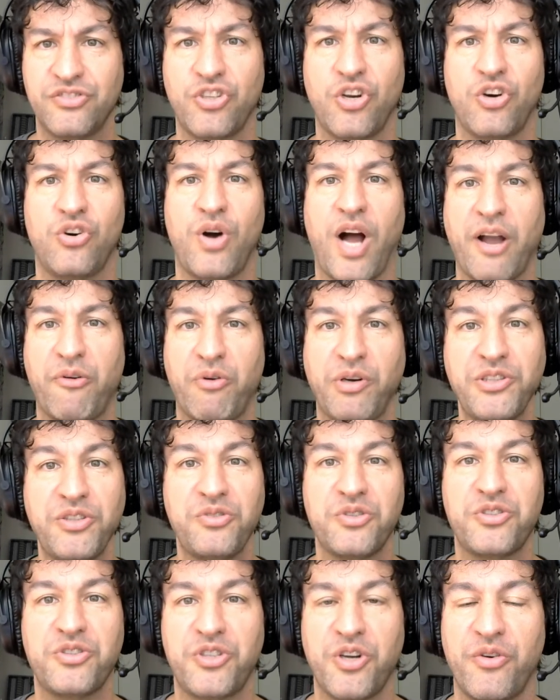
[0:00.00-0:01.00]
So I
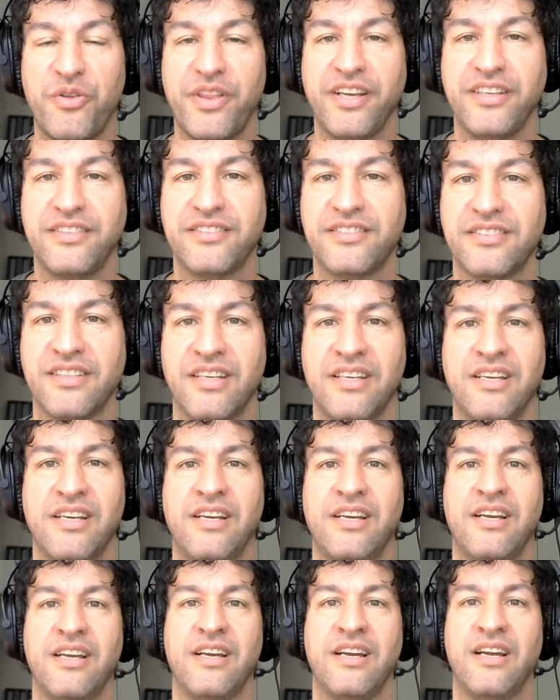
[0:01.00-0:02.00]
wanted to show this
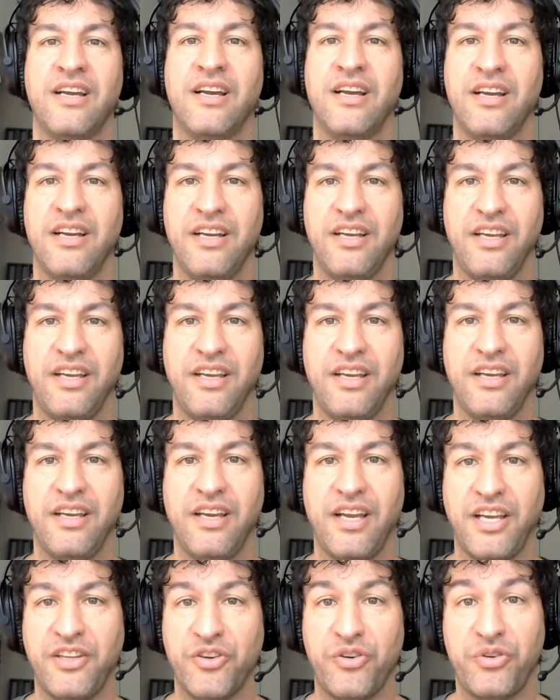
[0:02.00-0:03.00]

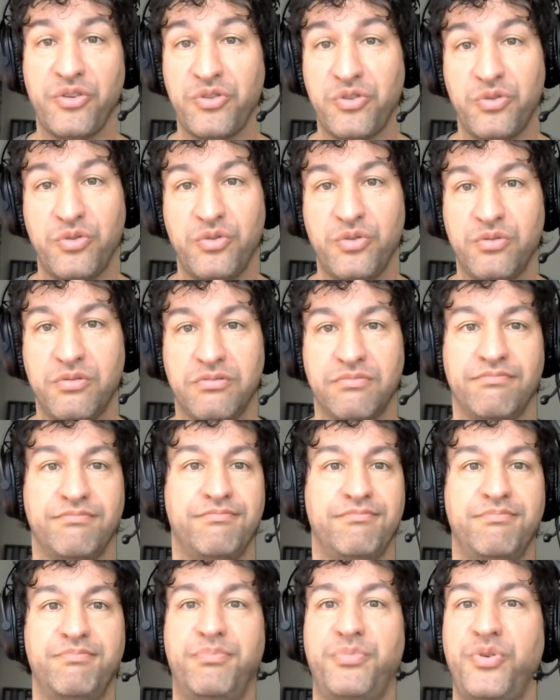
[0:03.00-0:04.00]
in order to
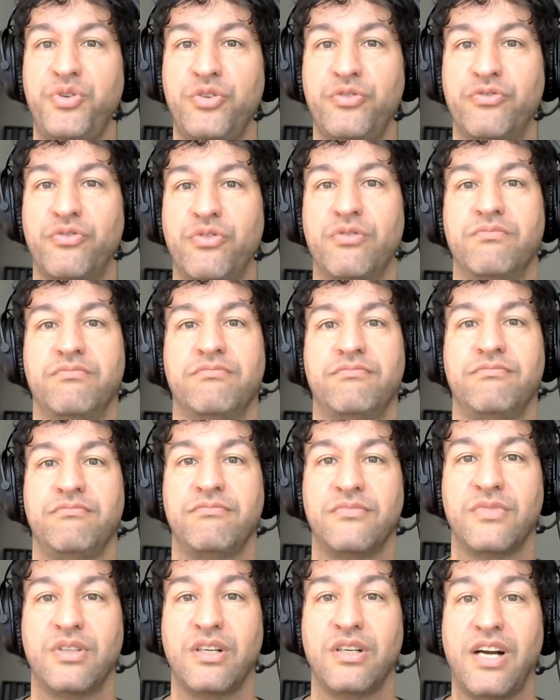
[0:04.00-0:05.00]
prove
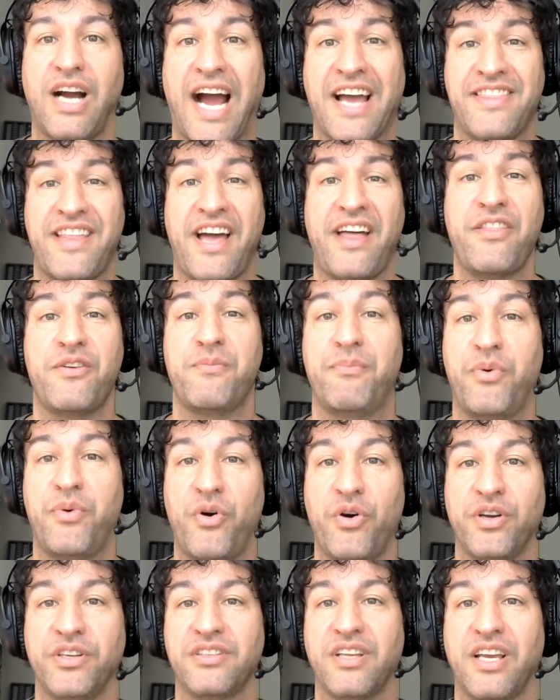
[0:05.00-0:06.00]
another
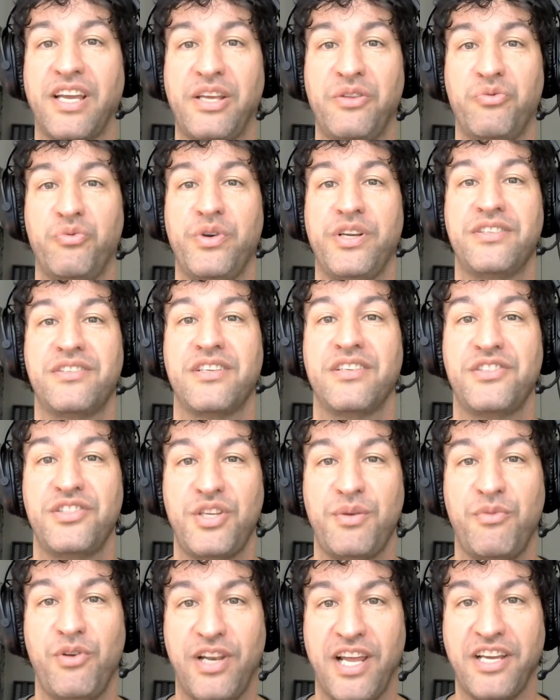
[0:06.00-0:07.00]
point in which
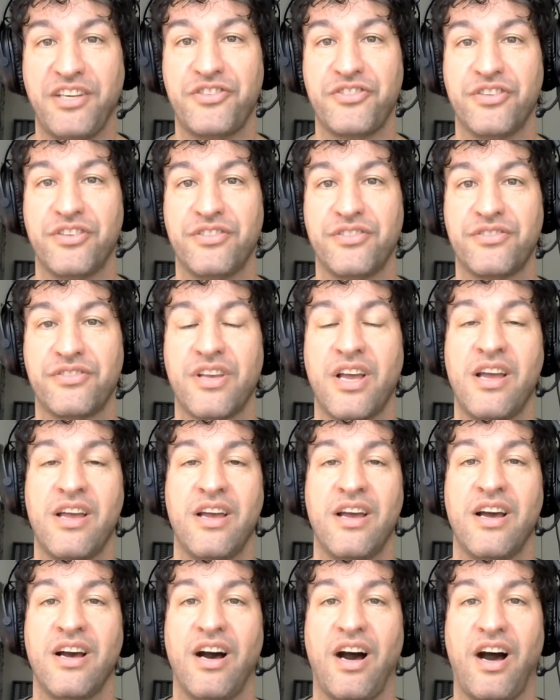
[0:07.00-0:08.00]
simulations
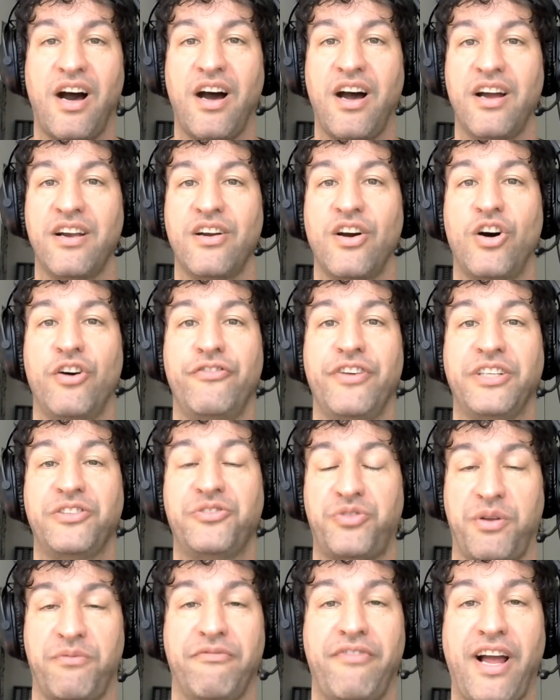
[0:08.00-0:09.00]
are of
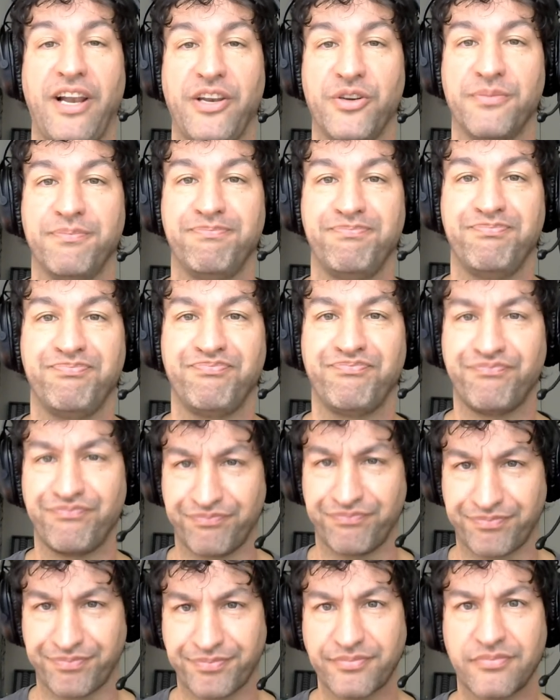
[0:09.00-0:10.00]
extreme value.
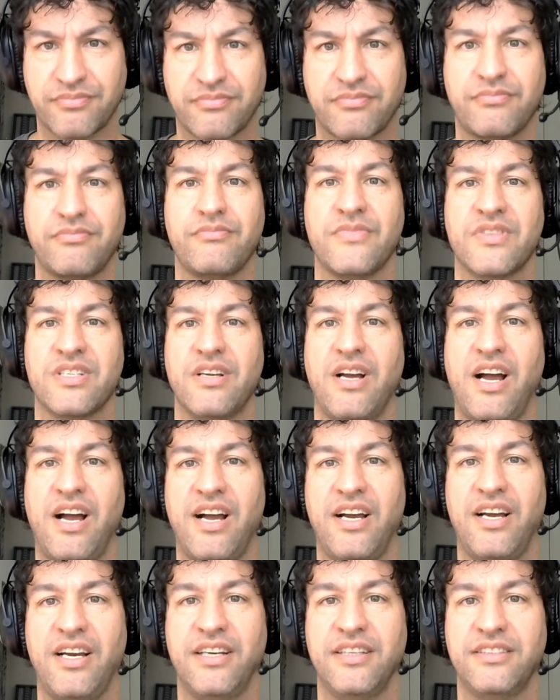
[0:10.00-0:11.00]

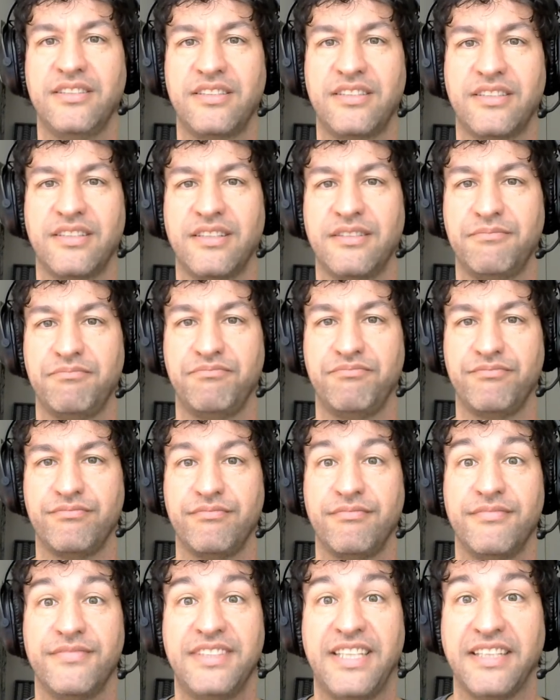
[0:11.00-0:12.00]
And
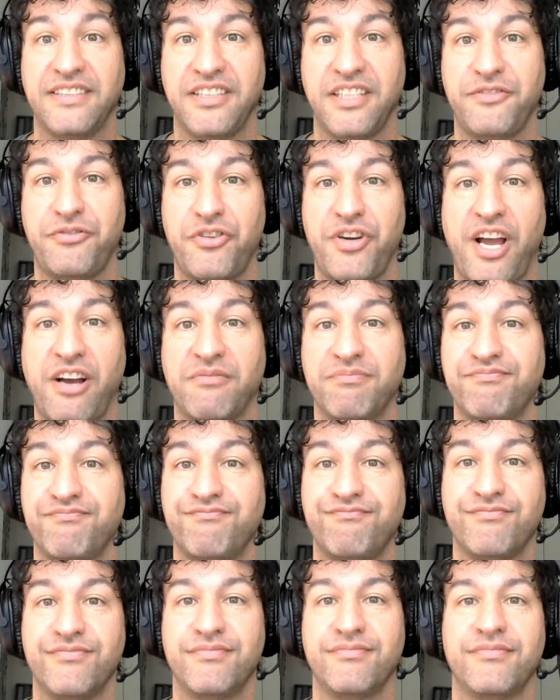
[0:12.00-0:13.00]
that's it for now.
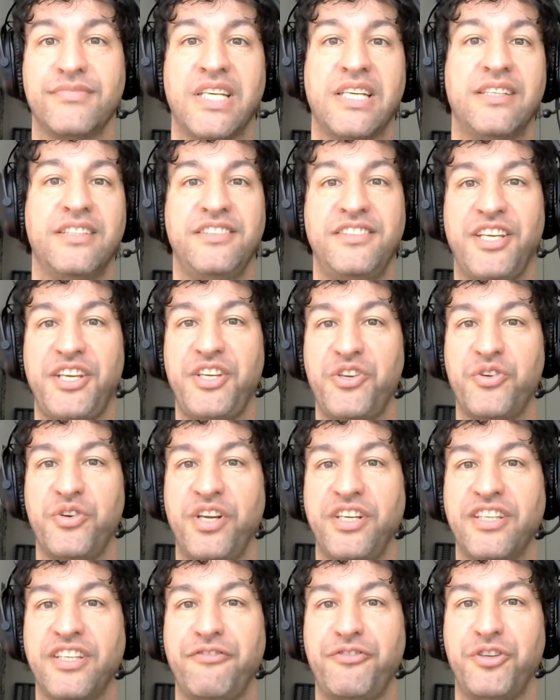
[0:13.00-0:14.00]
See
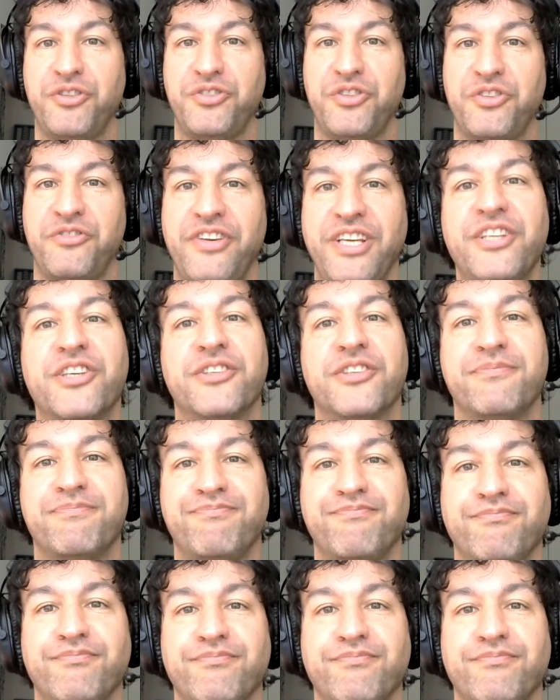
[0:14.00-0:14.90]
you in a future video.